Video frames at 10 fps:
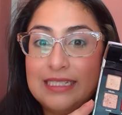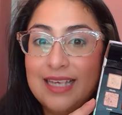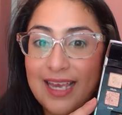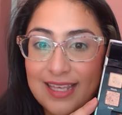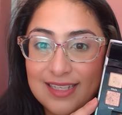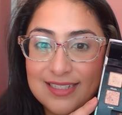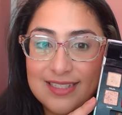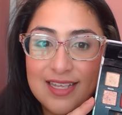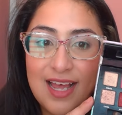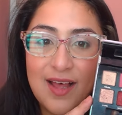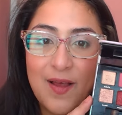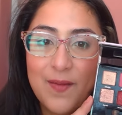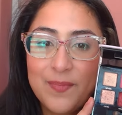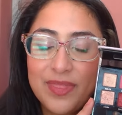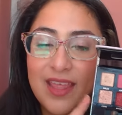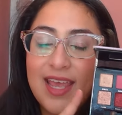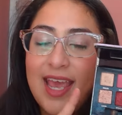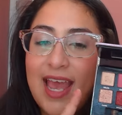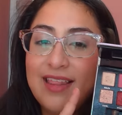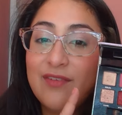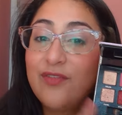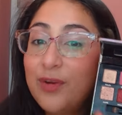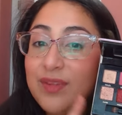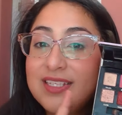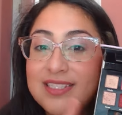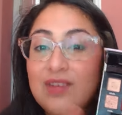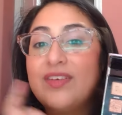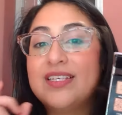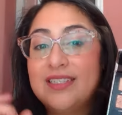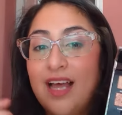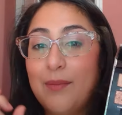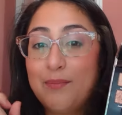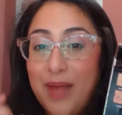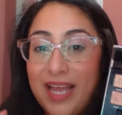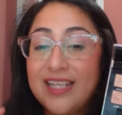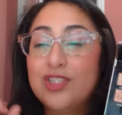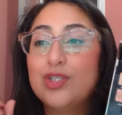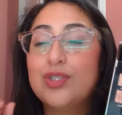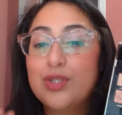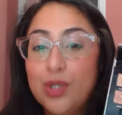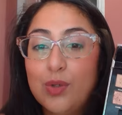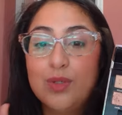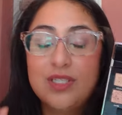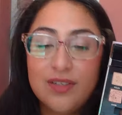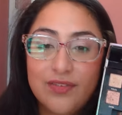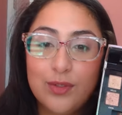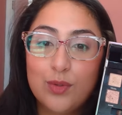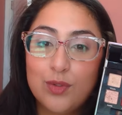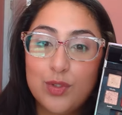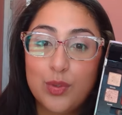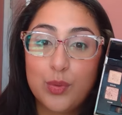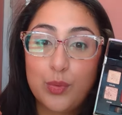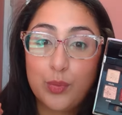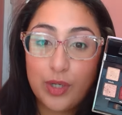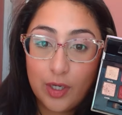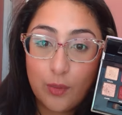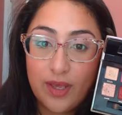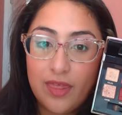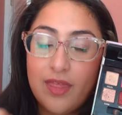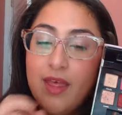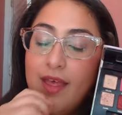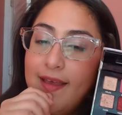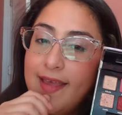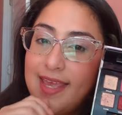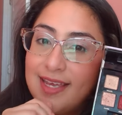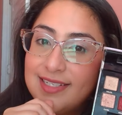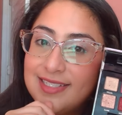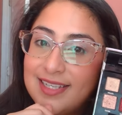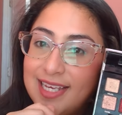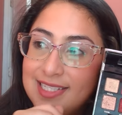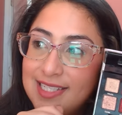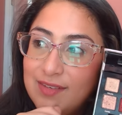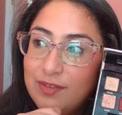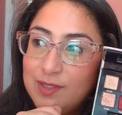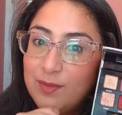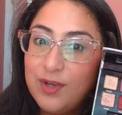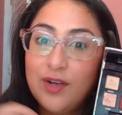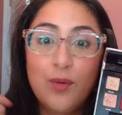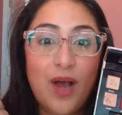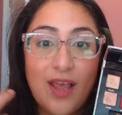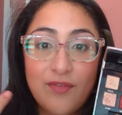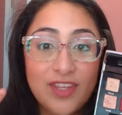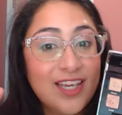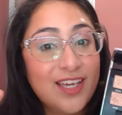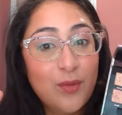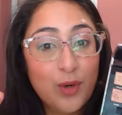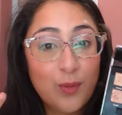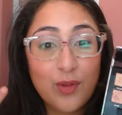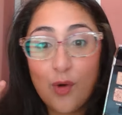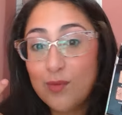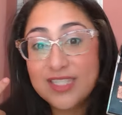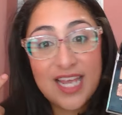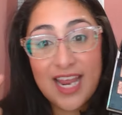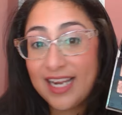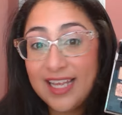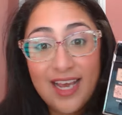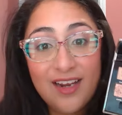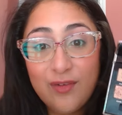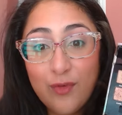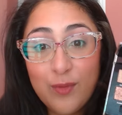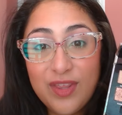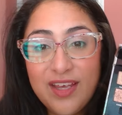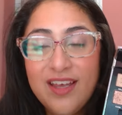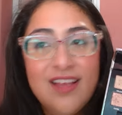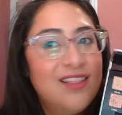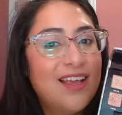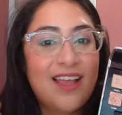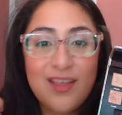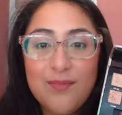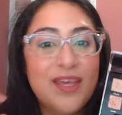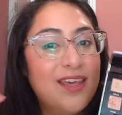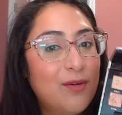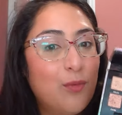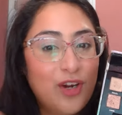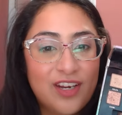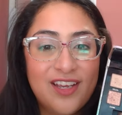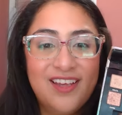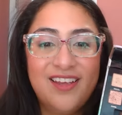yikes. The formula itself is not bad. It's just so difficult to work with. And that's saying from someone who I feel like I can work with almost any kind of formula. Like, I can make it work.